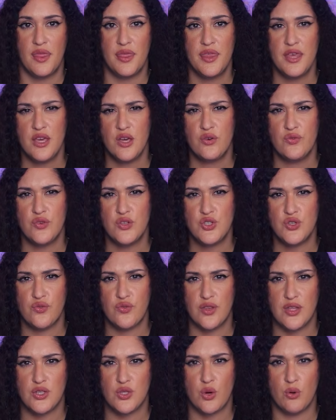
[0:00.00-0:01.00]
Think of each
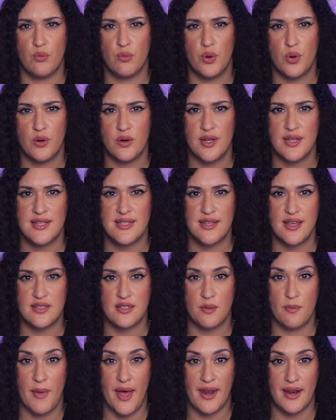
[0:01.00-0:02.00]
of these components
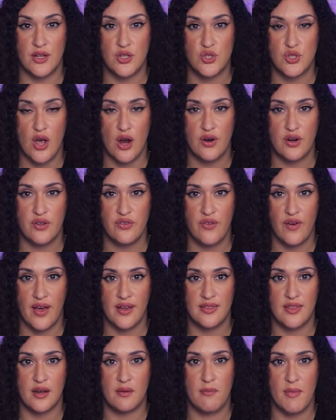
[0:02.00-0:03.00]
as a managed
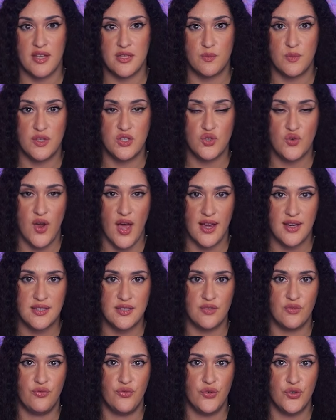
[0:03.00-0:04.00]
artifact that must be
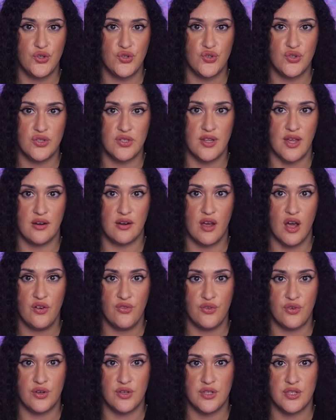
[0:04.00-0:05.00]
tracked, versioned, and
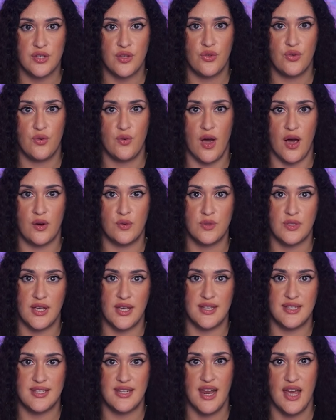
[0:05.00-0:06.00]
governed throughout
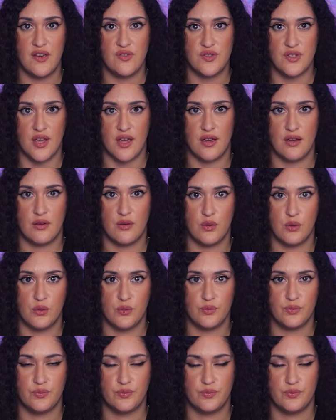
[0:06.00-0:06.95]
its lifecycle.